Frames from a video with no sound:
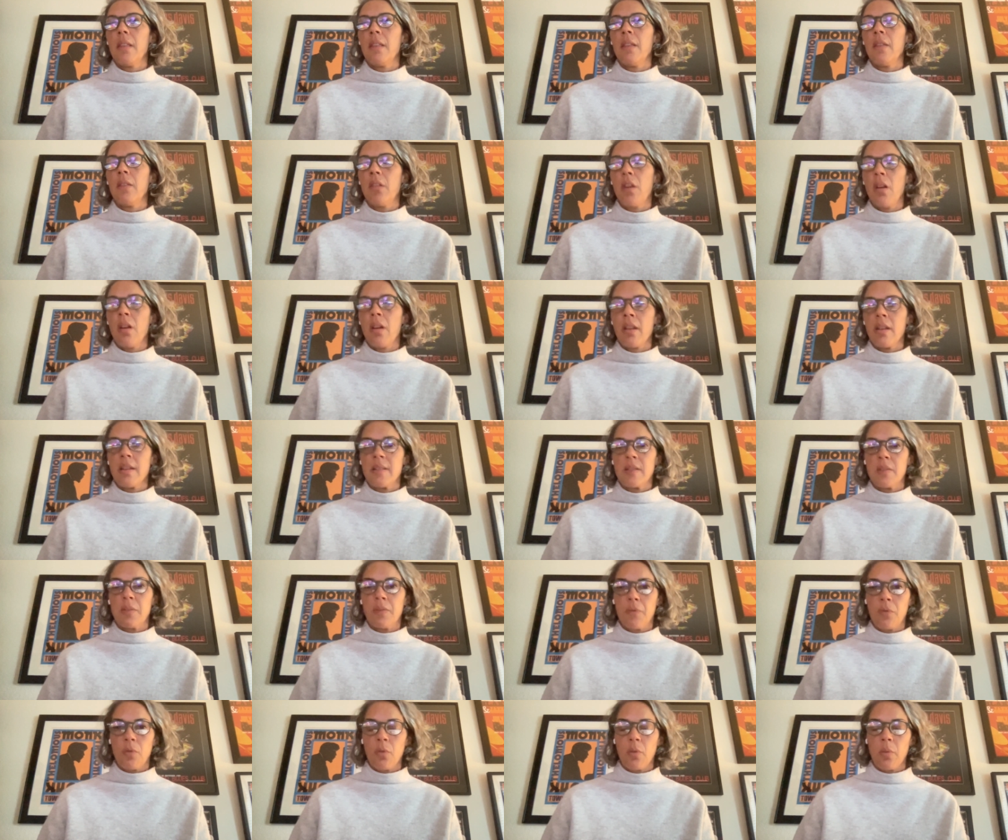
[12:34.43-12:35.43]

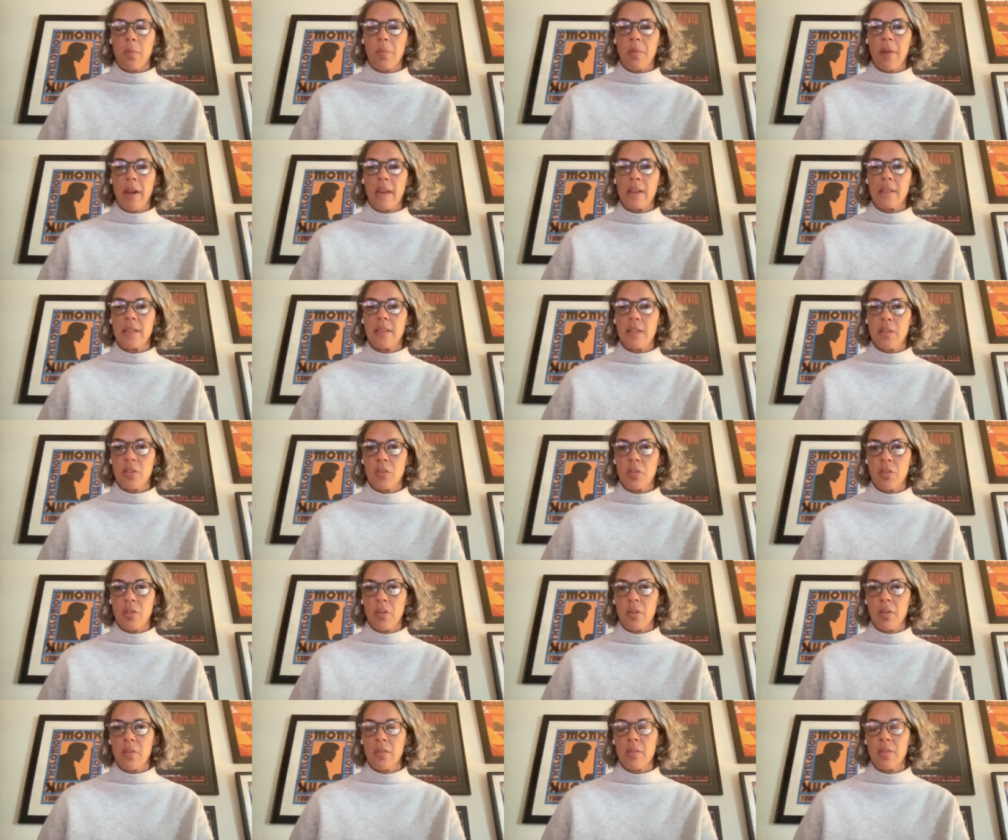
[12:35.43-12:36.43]
laws for
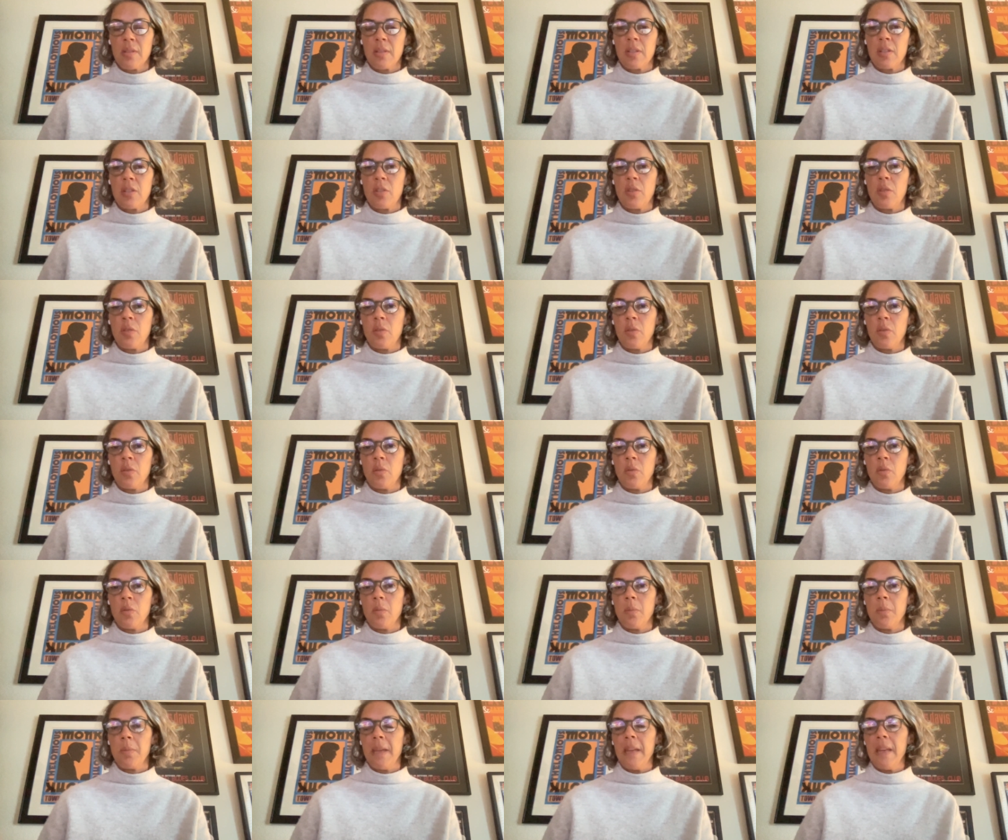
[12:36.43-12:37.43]
practitioners
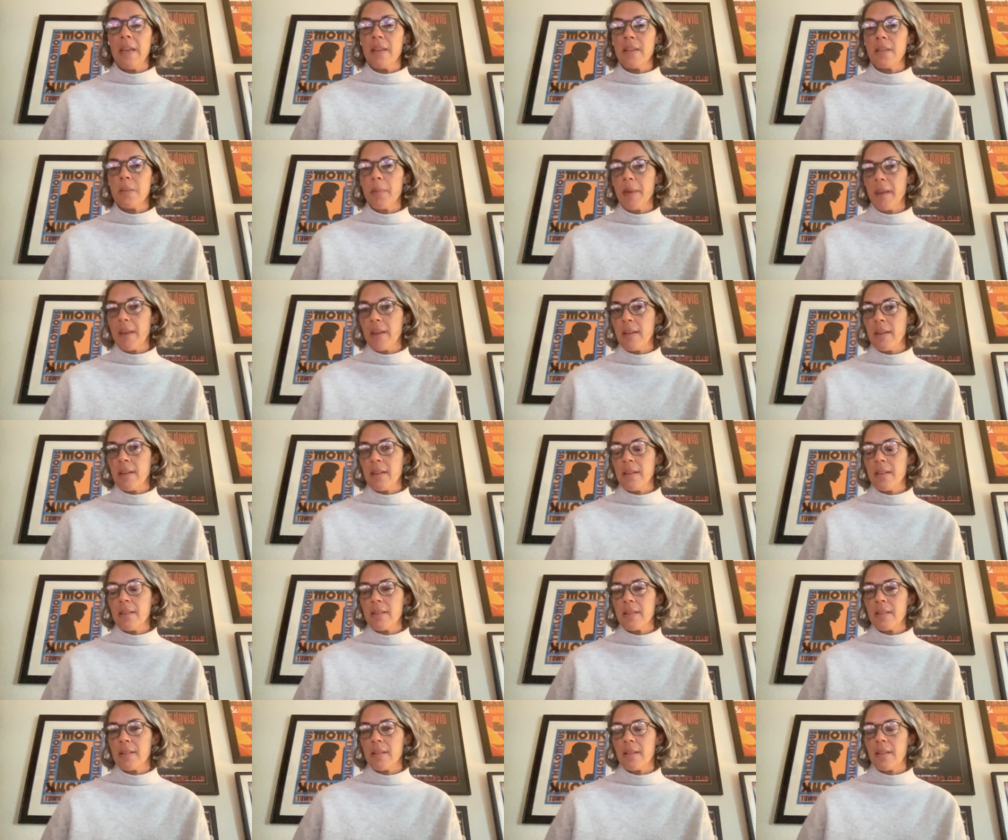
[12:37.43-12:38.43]
to be
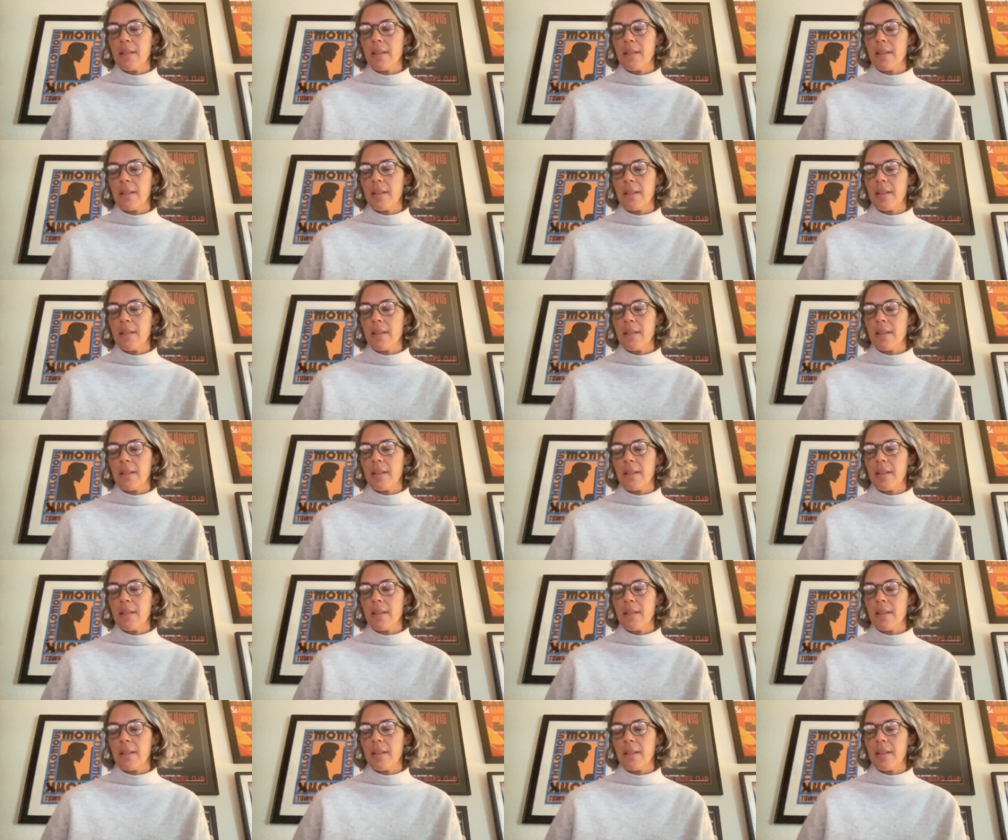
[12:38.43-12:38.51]
independent